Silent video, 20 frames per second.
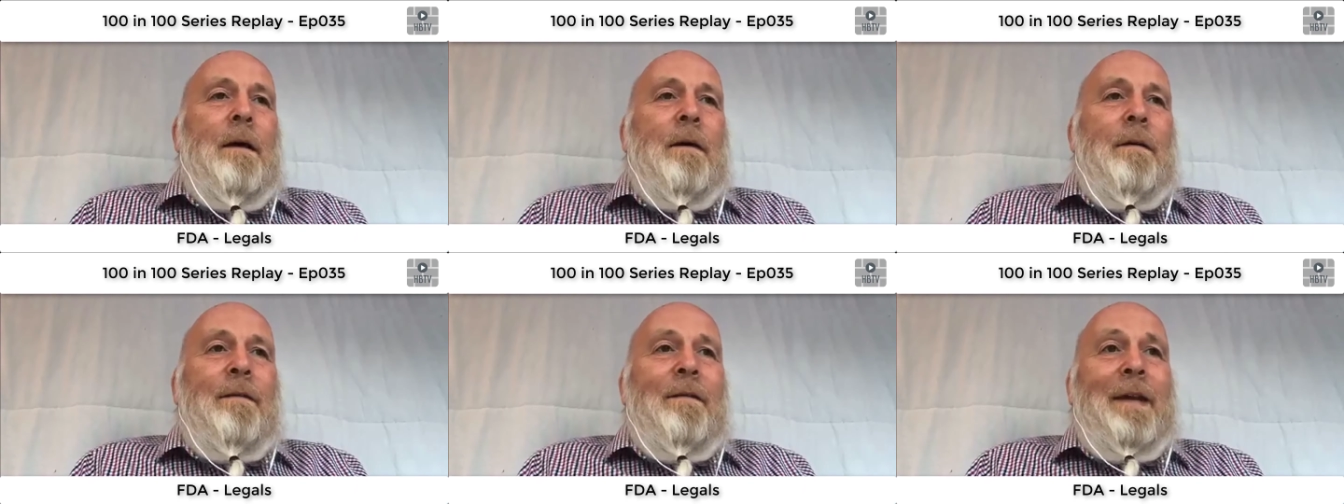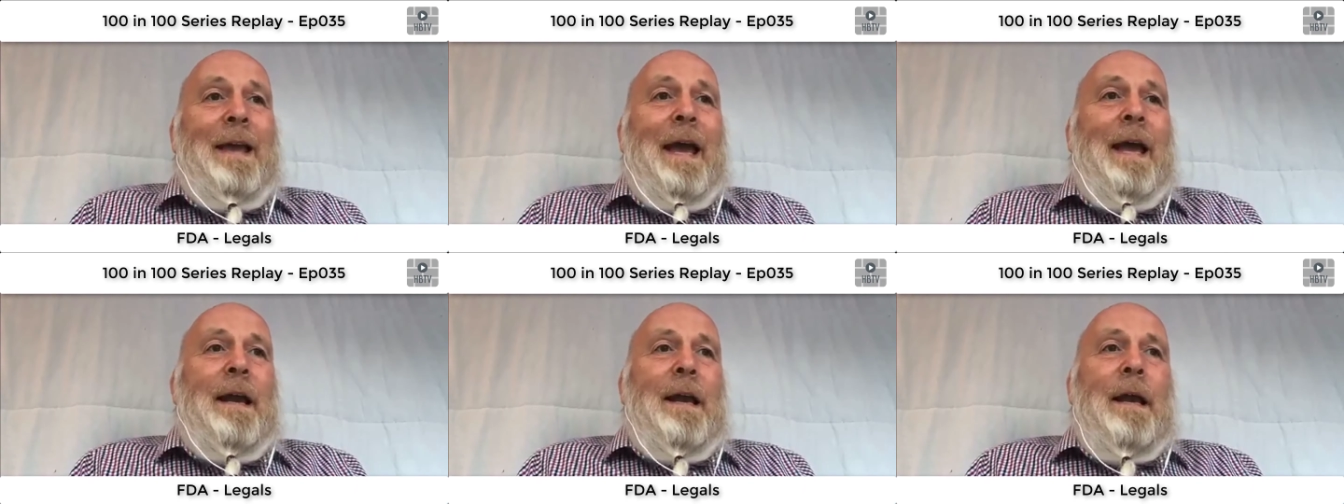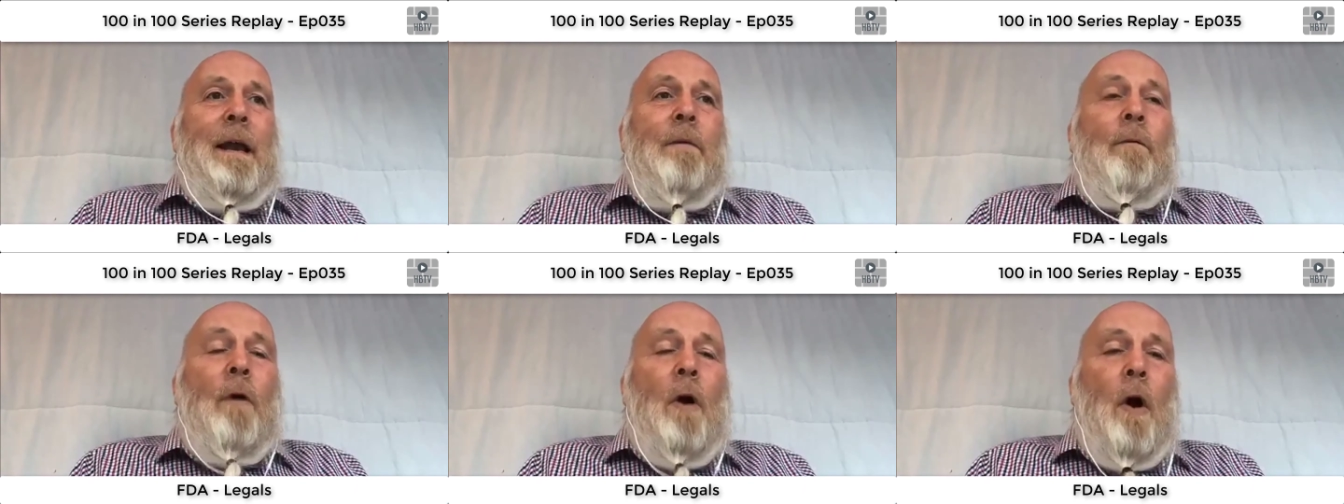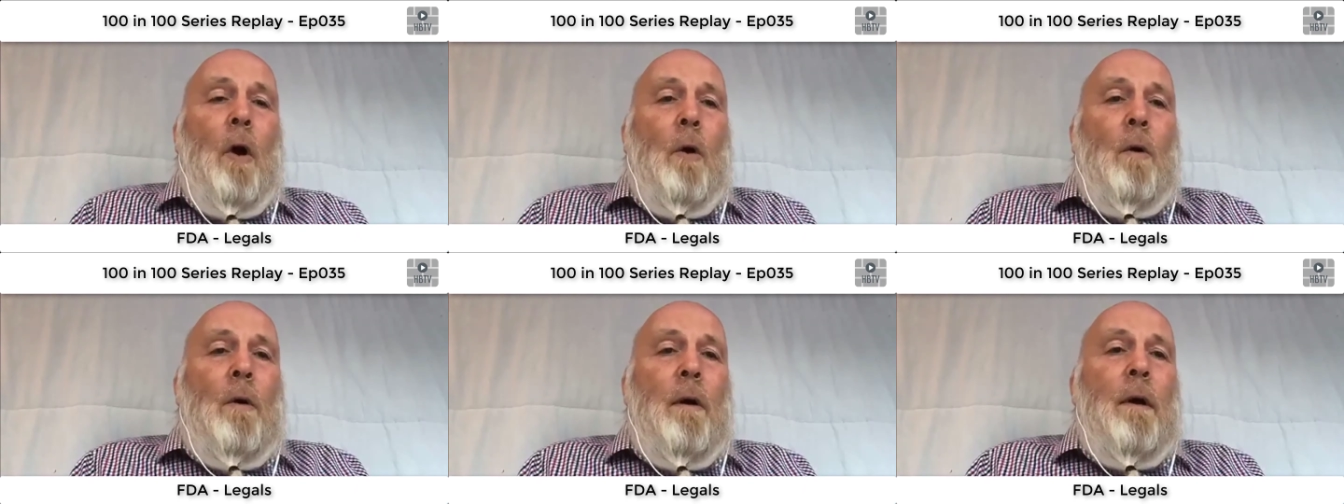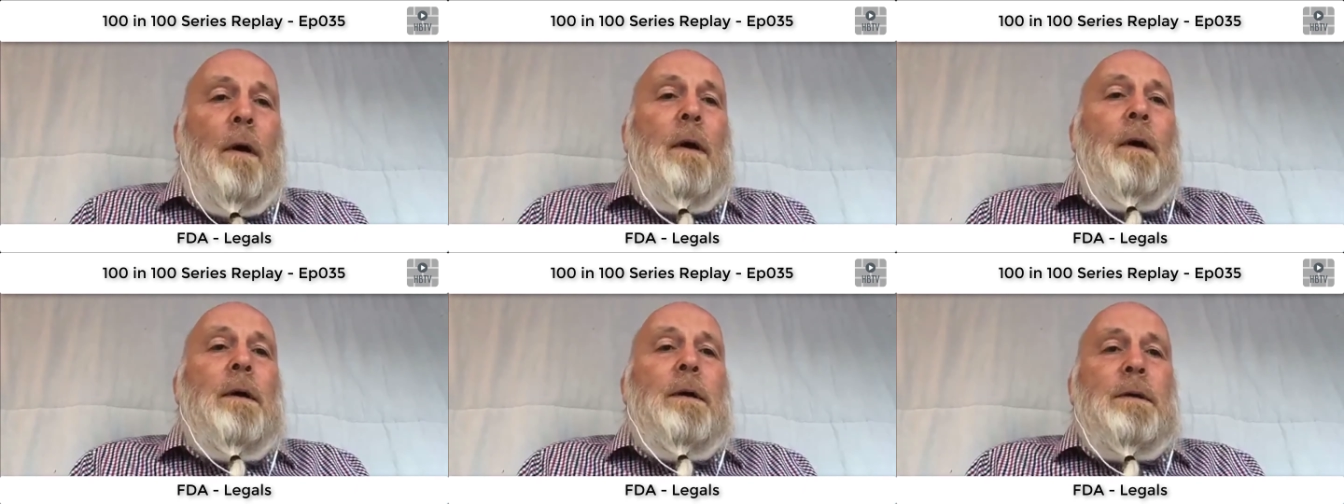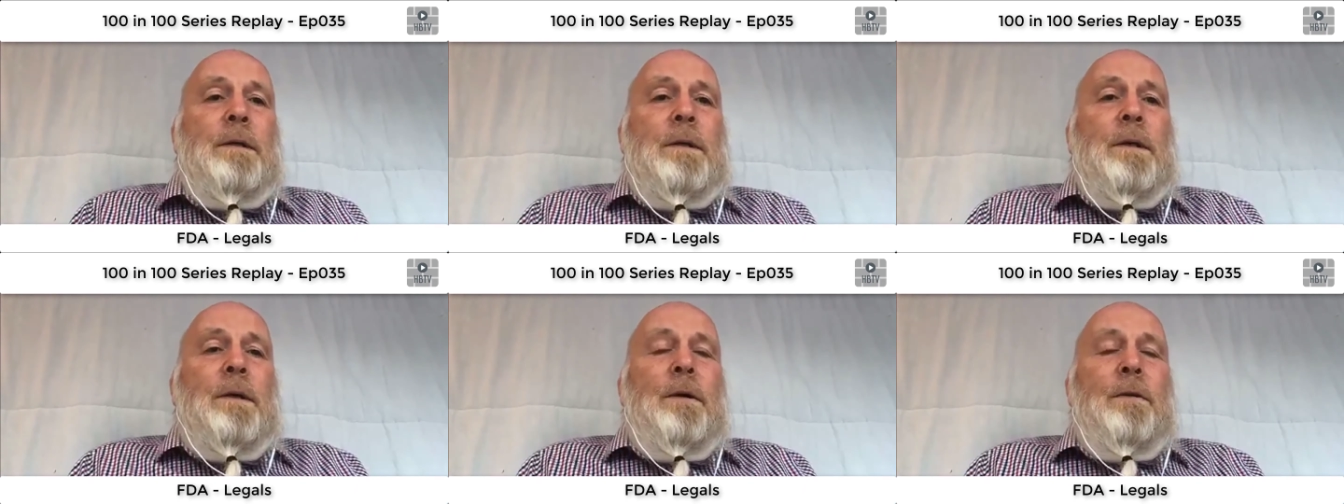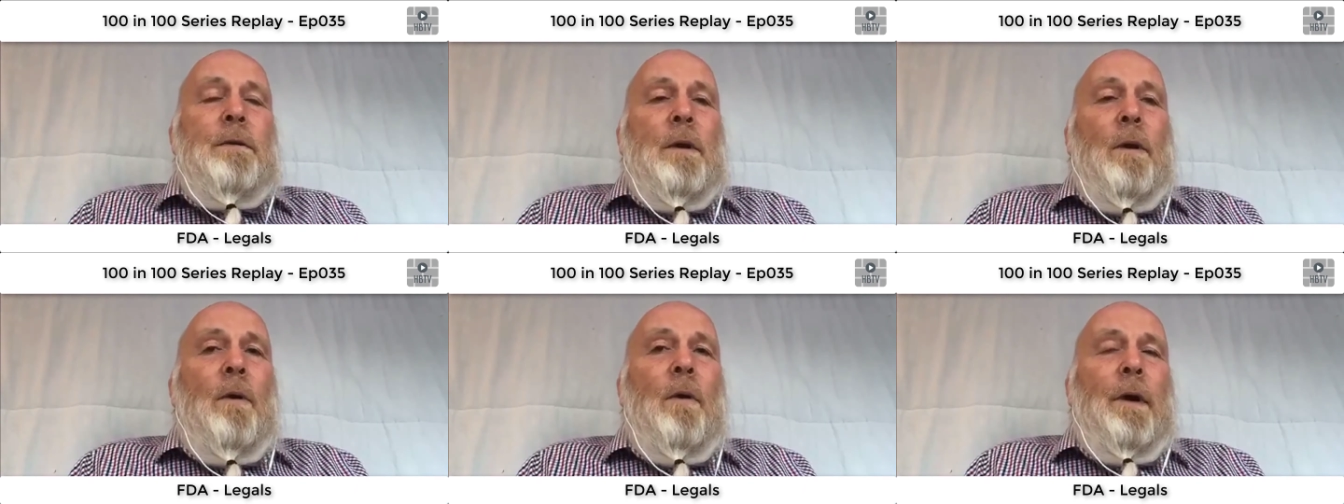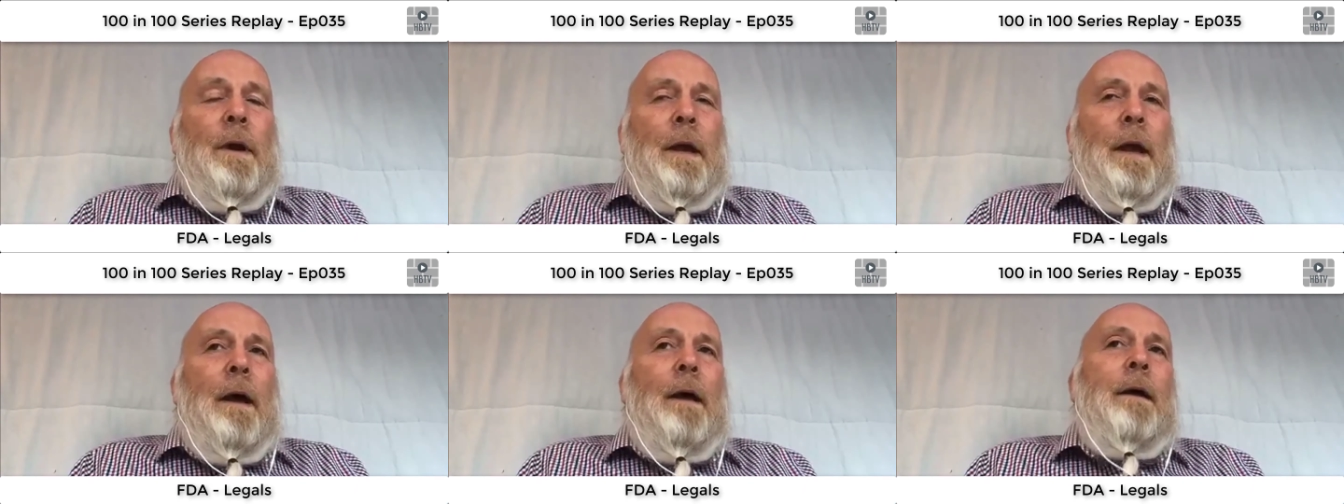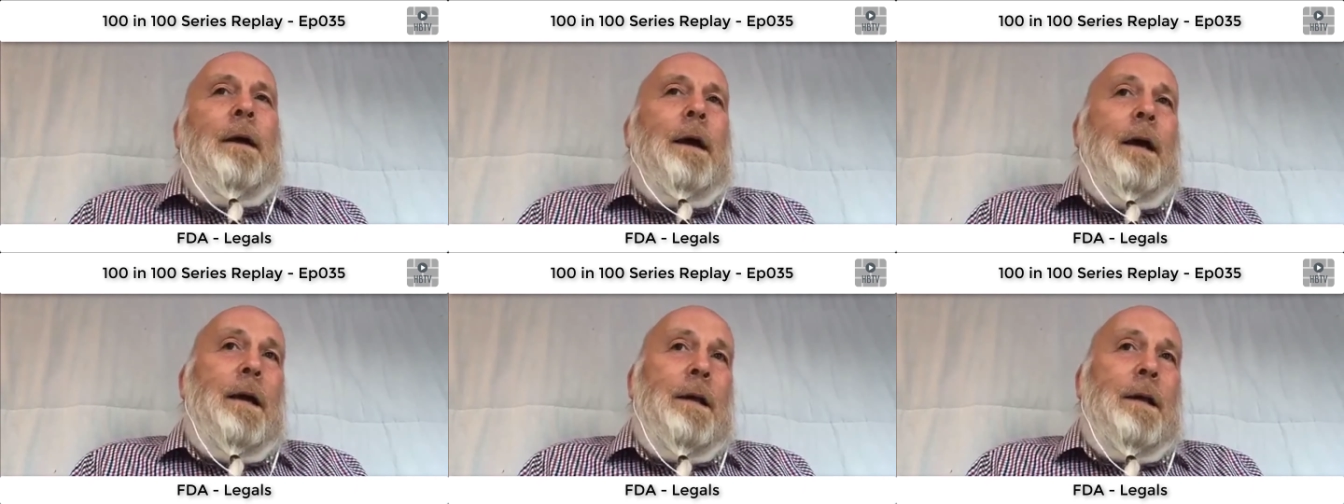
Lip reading: of getting it wrong to the lawyer.